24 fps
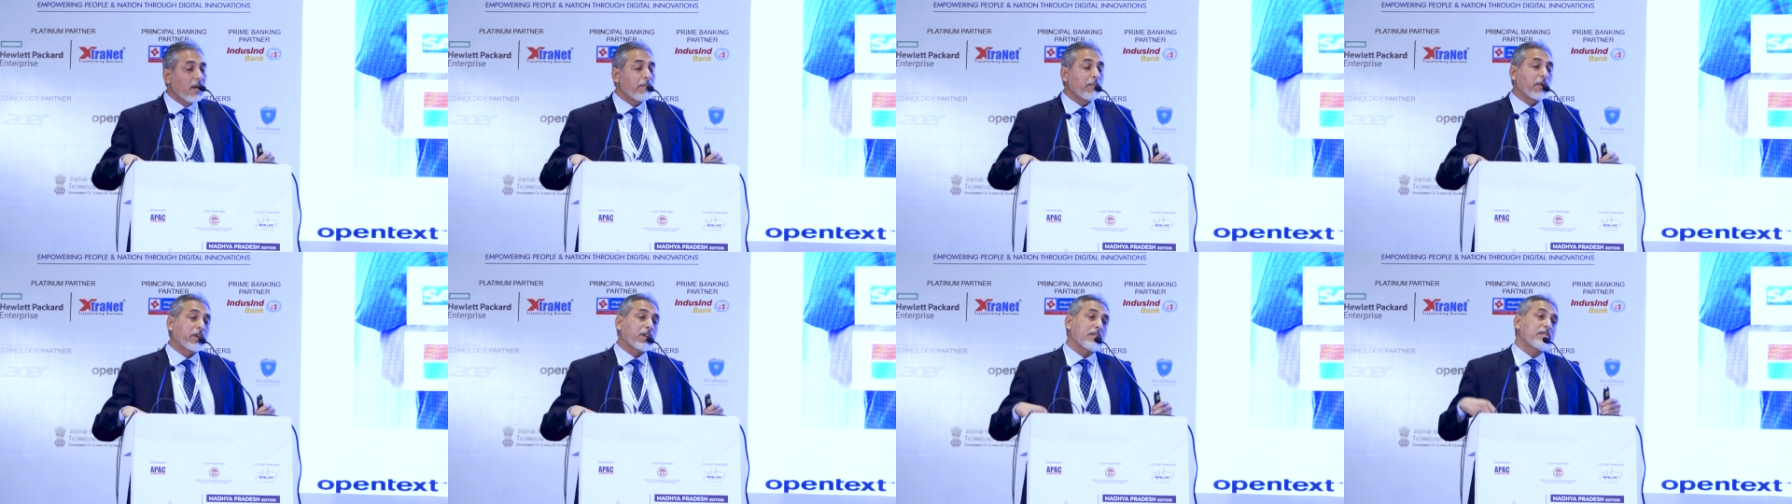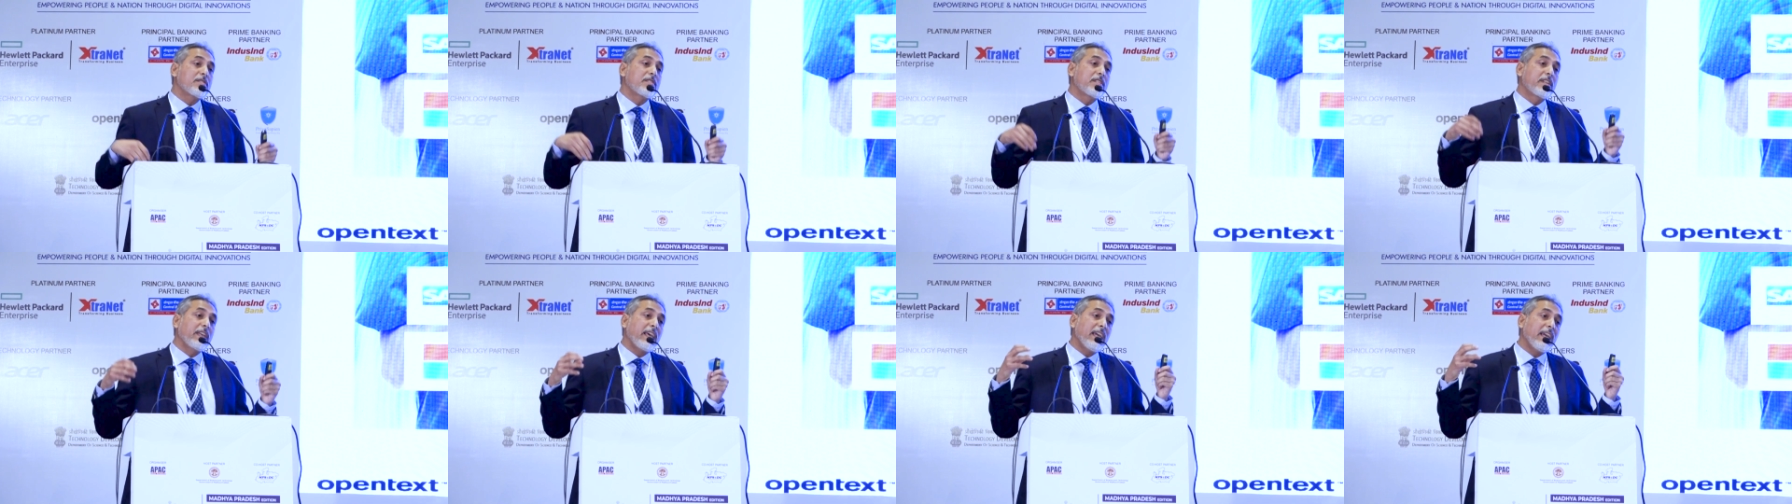
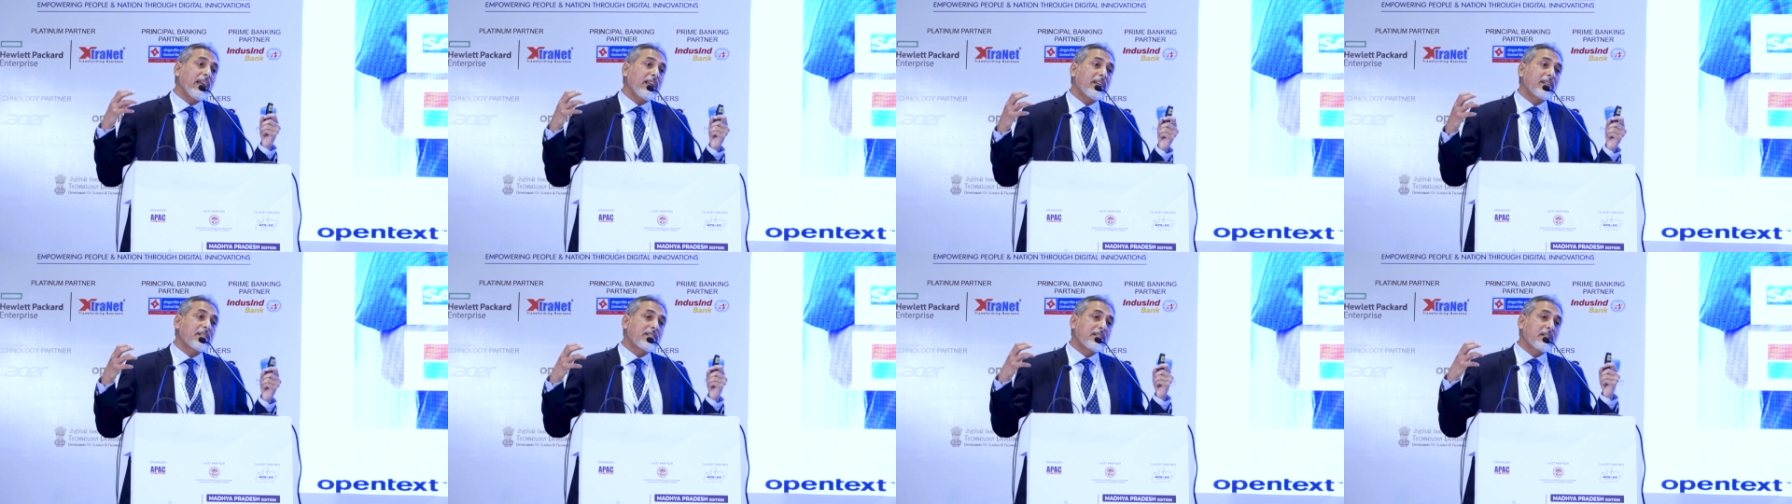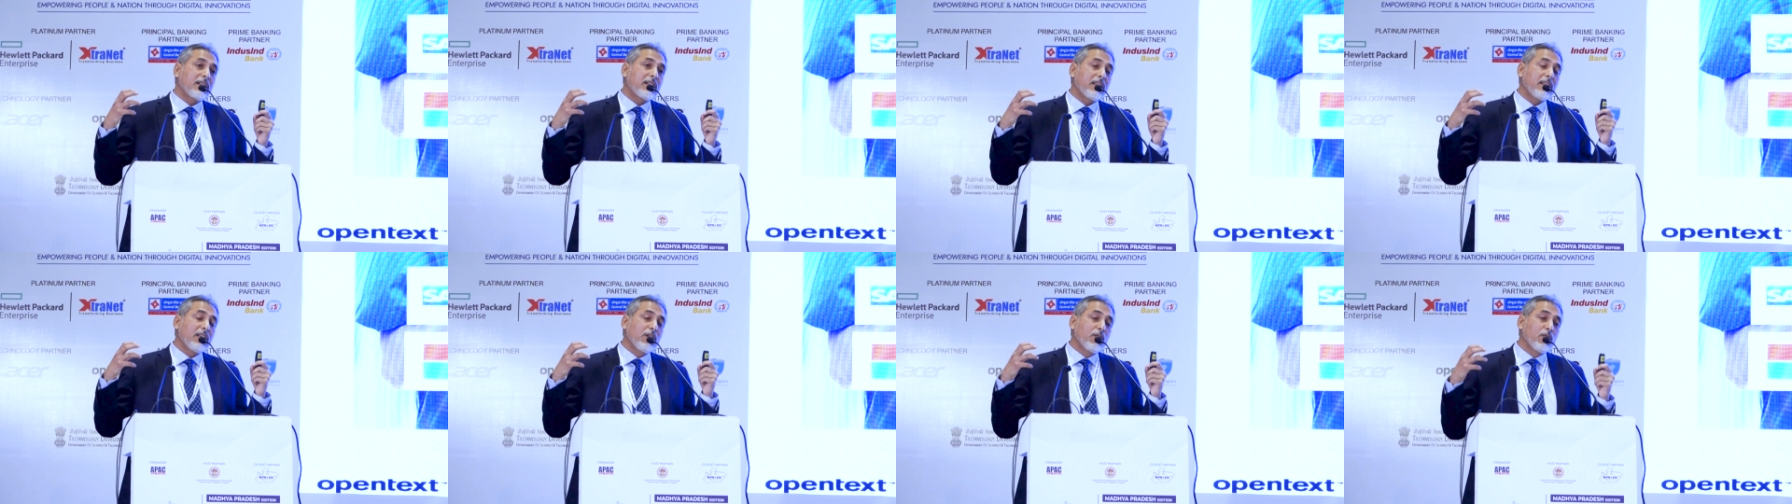because they
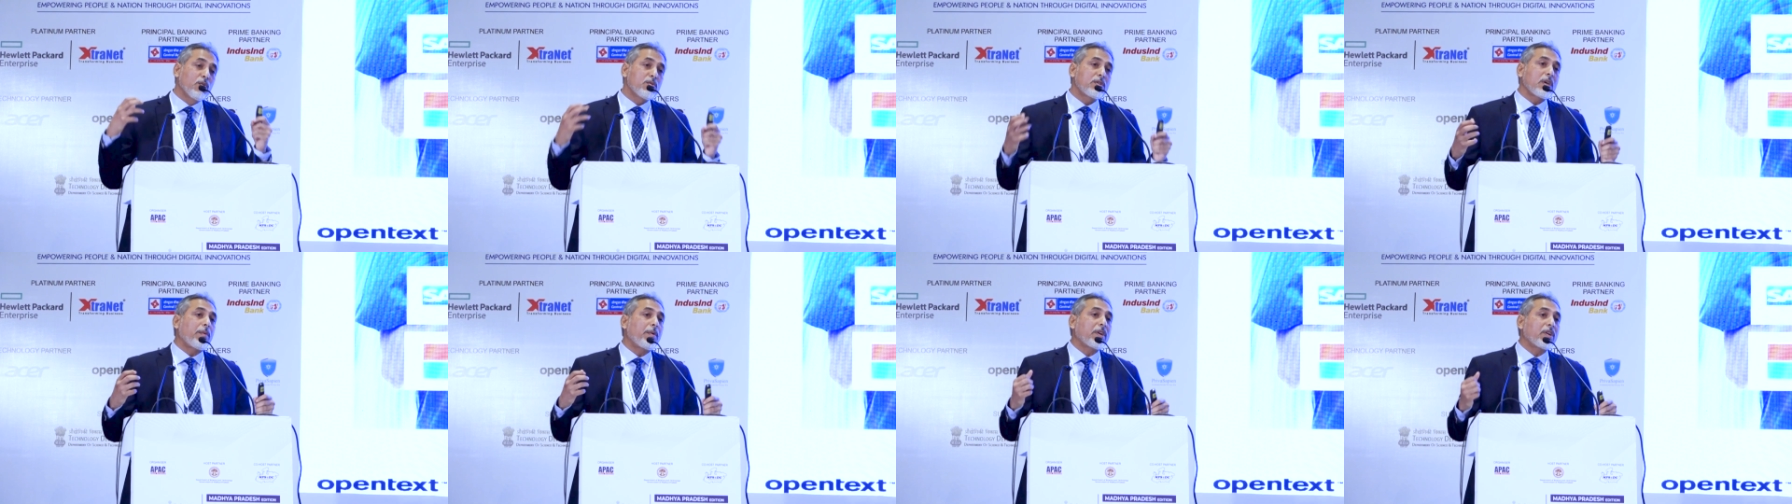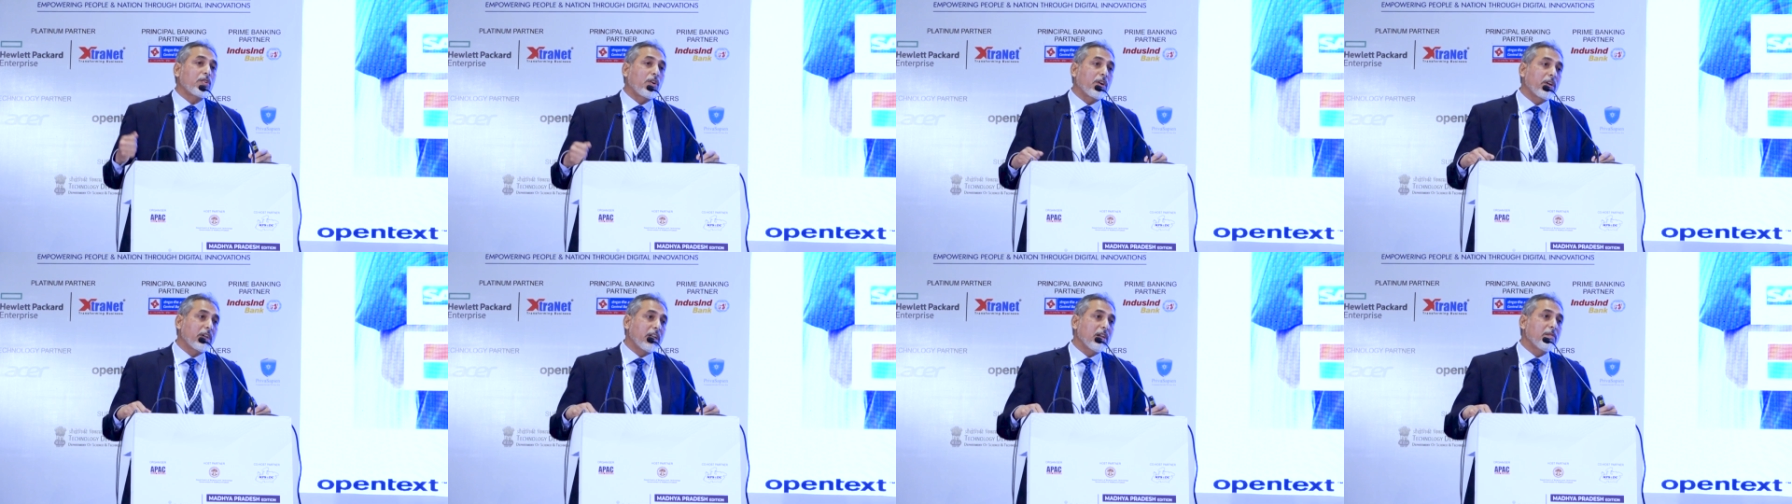use our
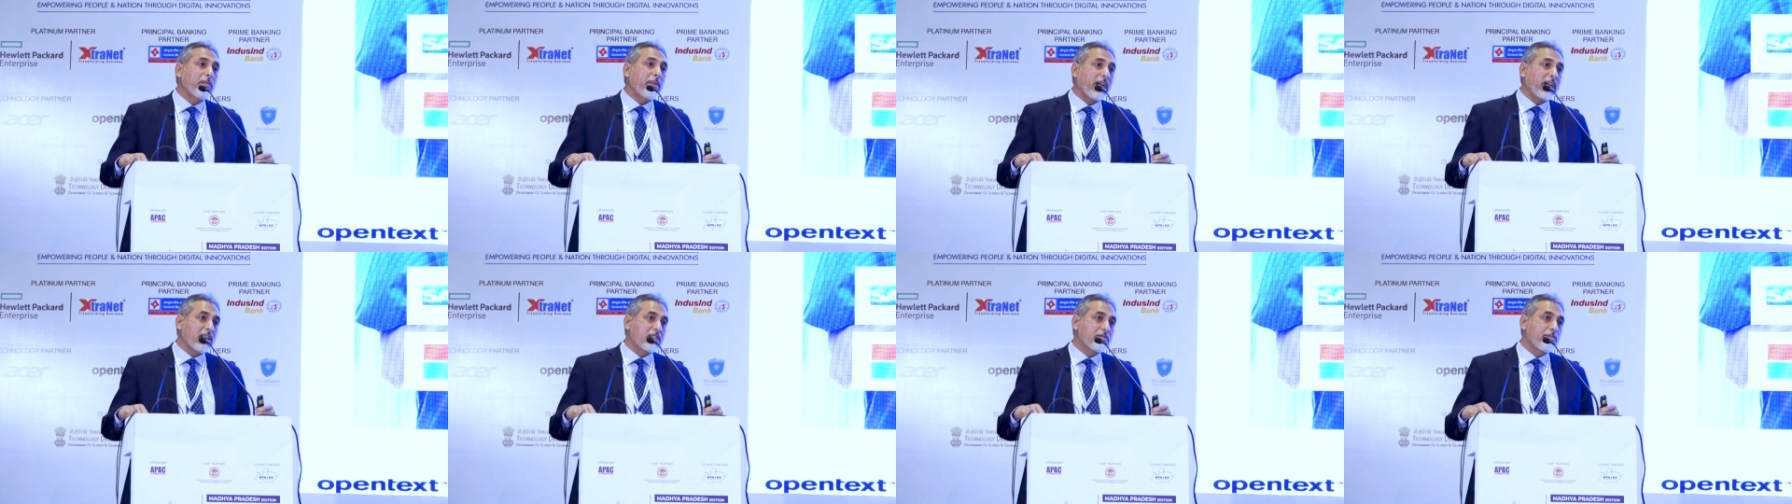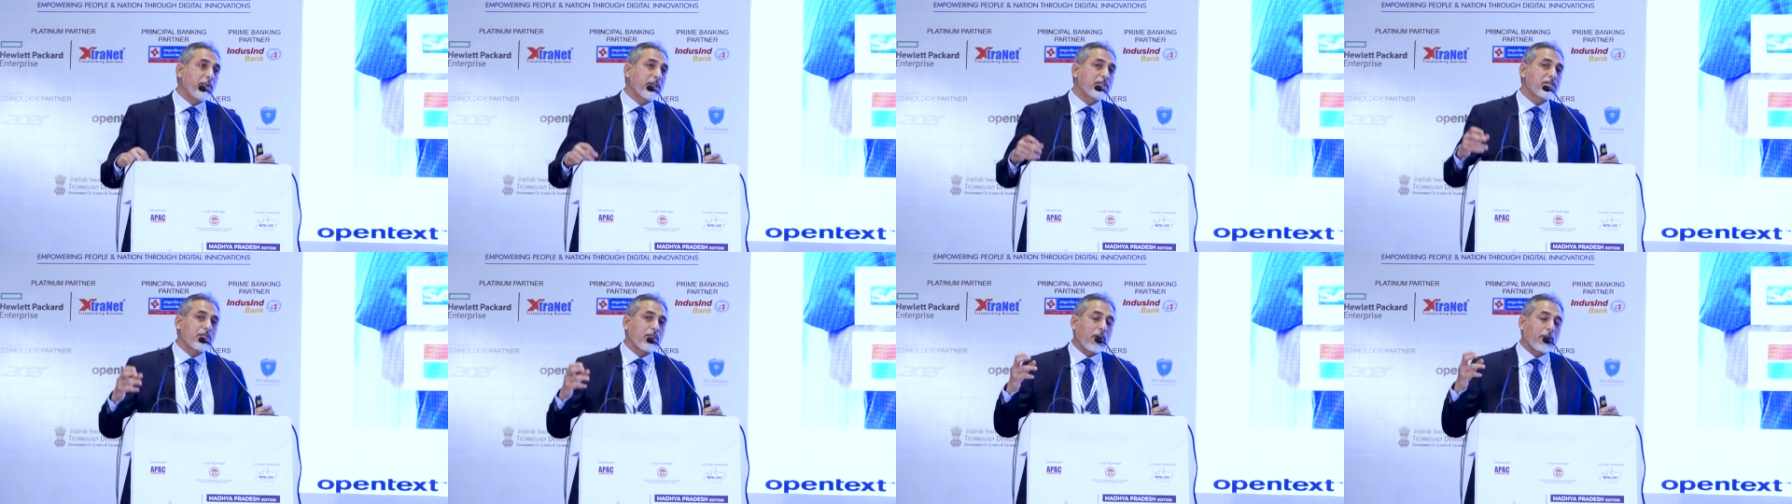content
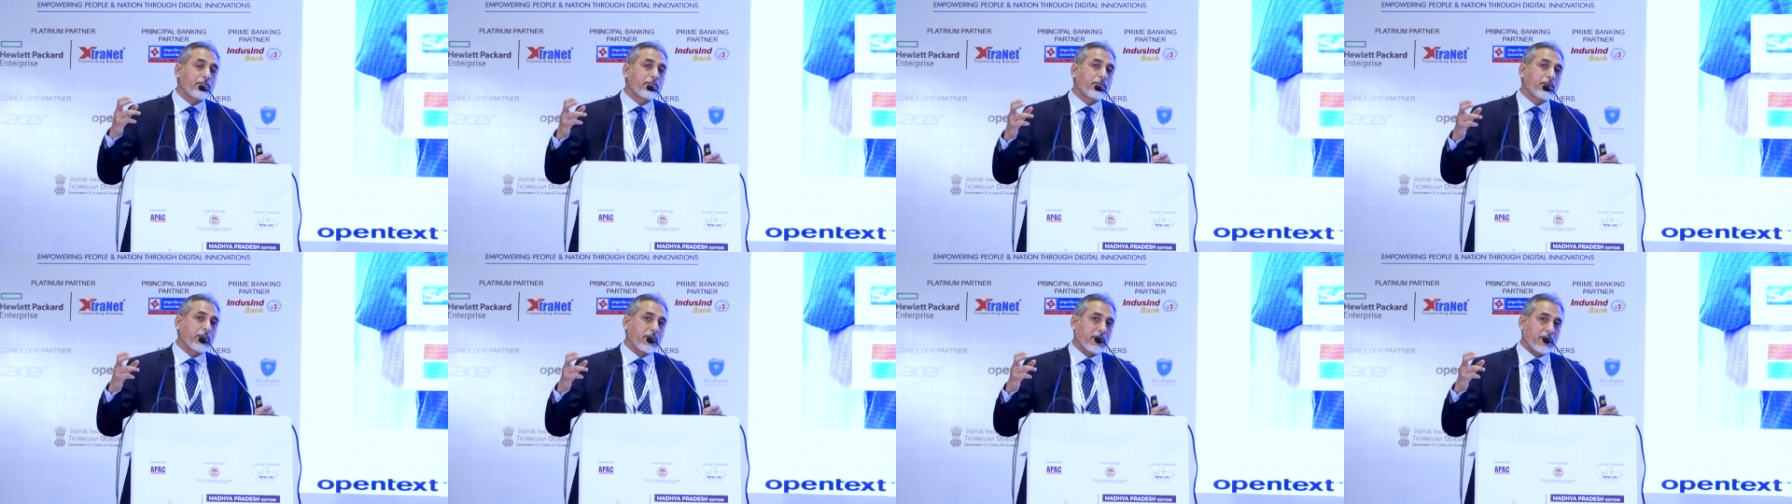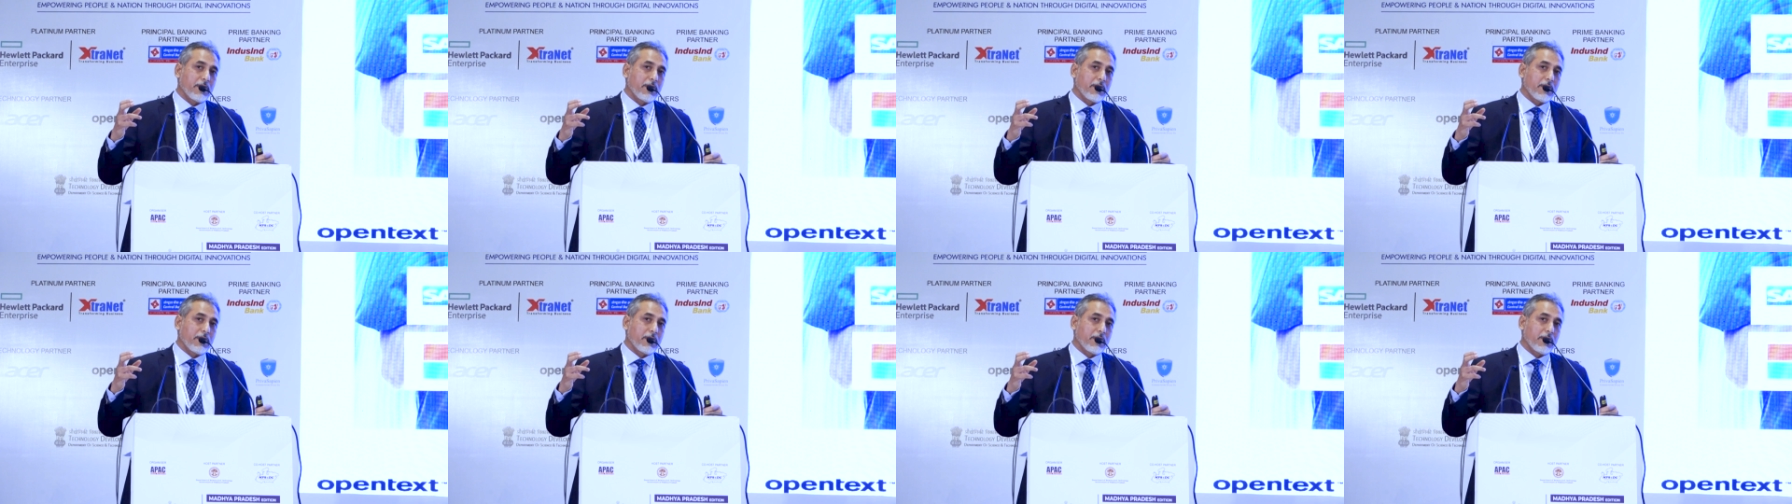management software,